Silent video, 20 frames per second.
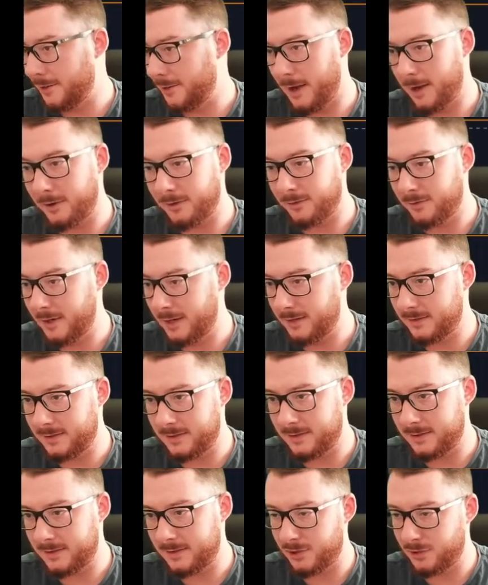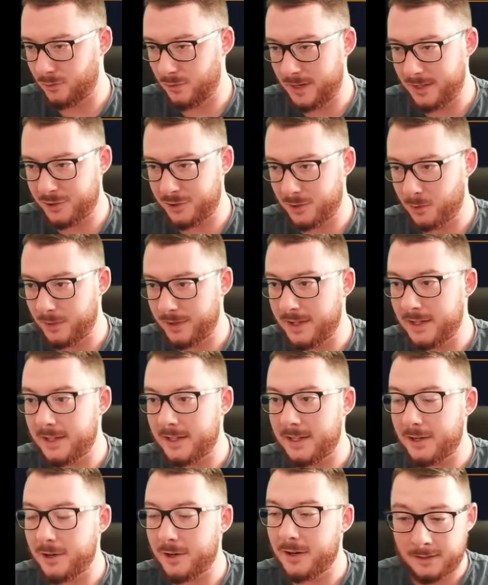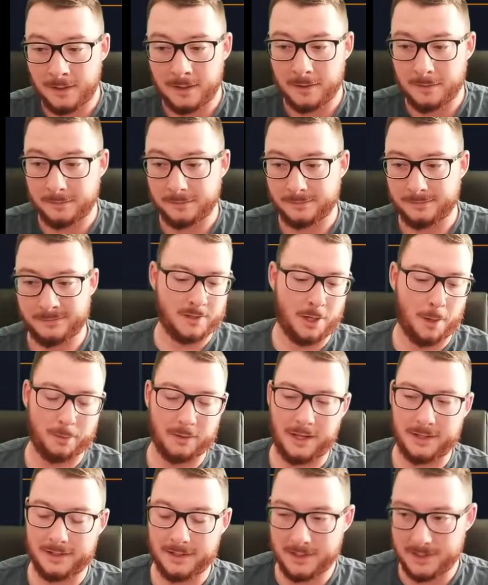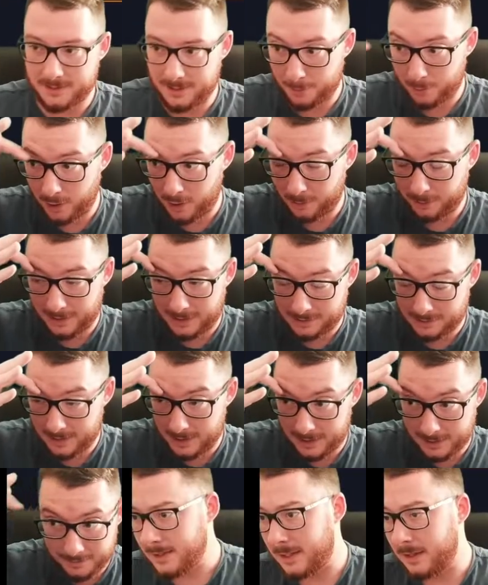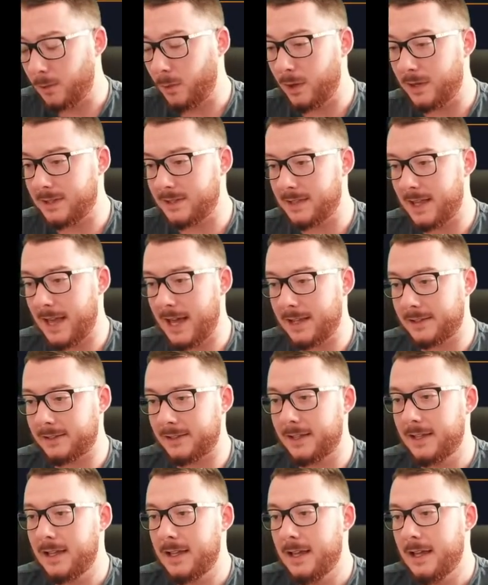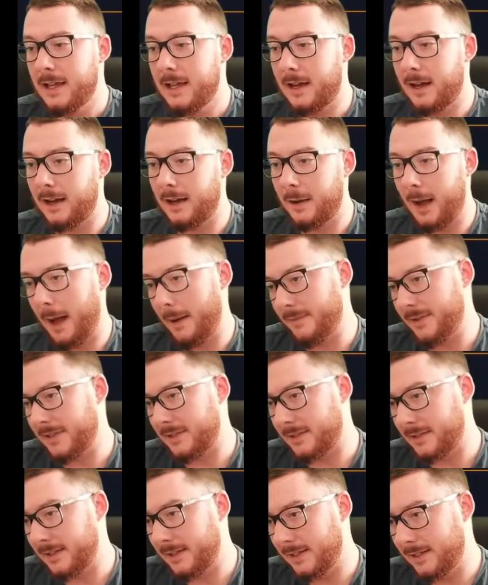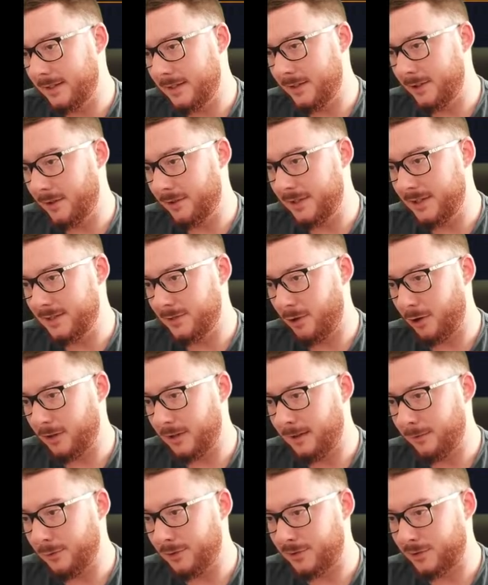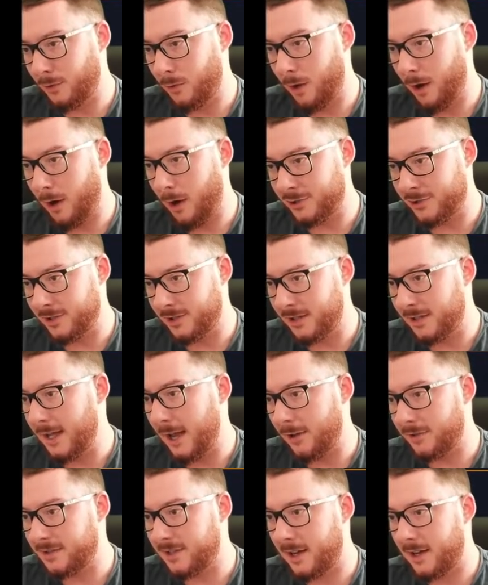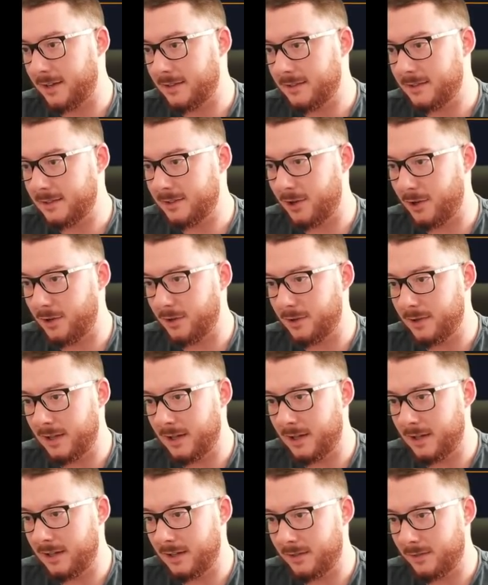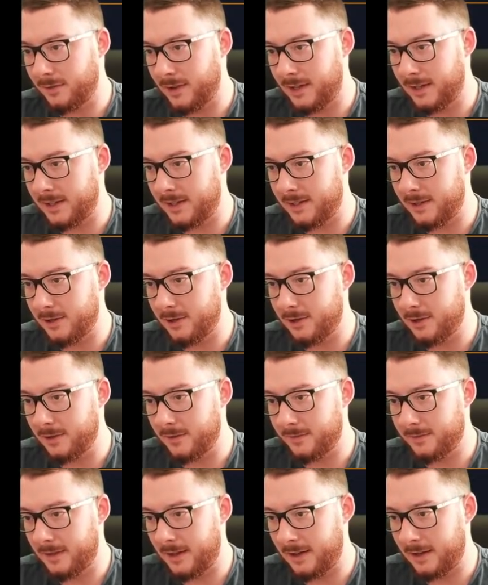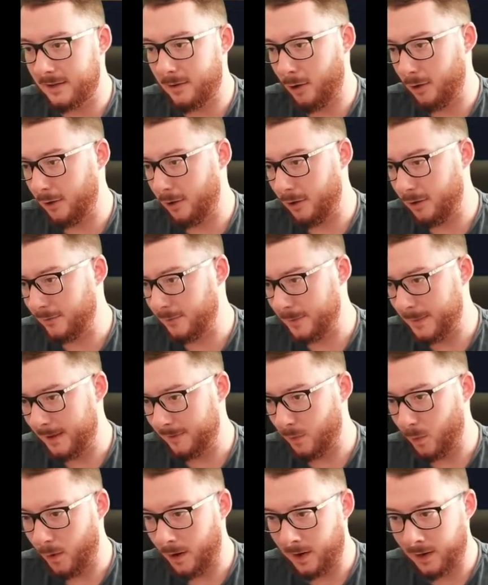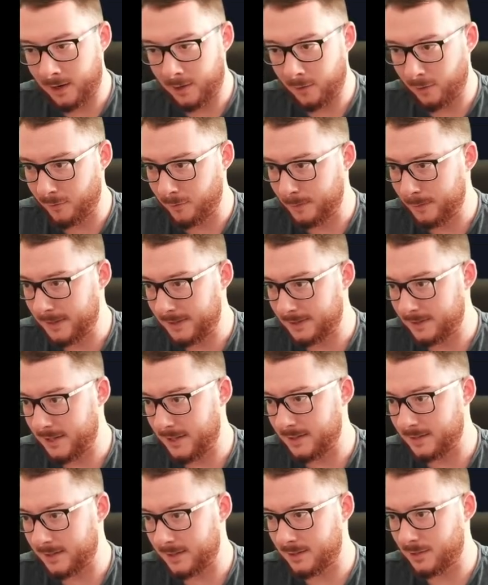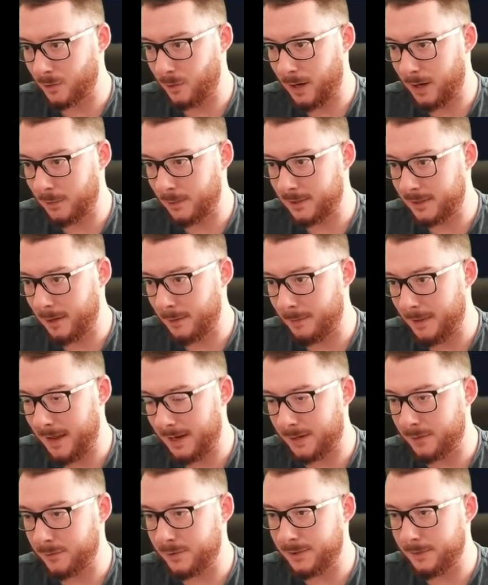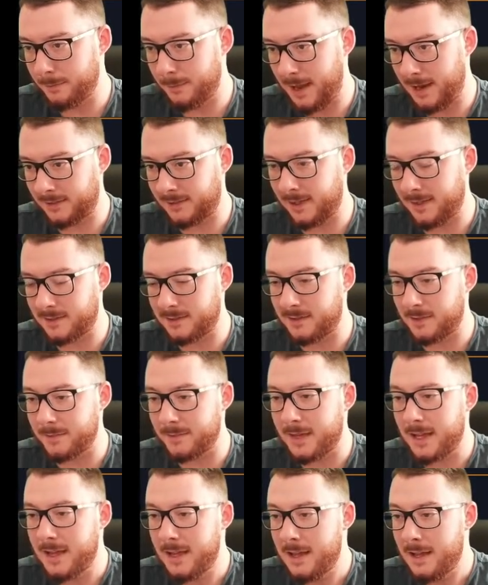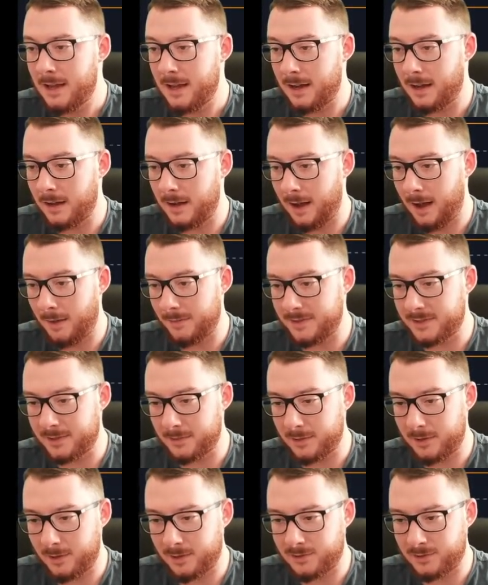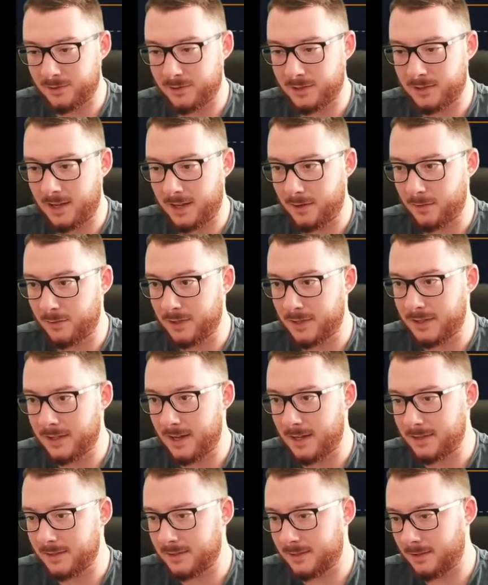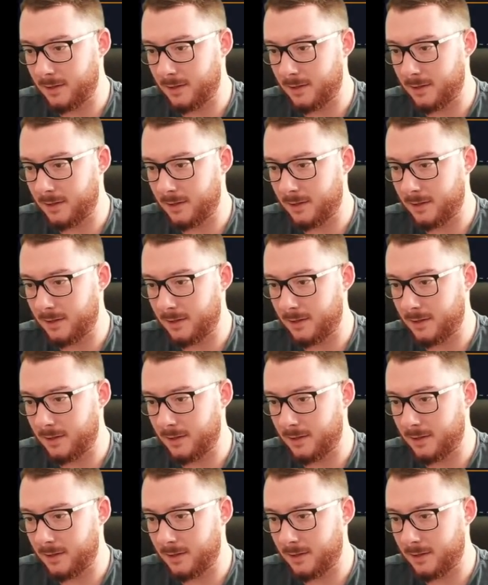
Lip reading: bound, right? Still just ranging within here. A couple ideas I brought up last night was that obviously, these are our levels to watch to the downside. So right here, all of them have a why. All of them make sense as to why we'd come back and back test them. Obviously, we also just got a really nice,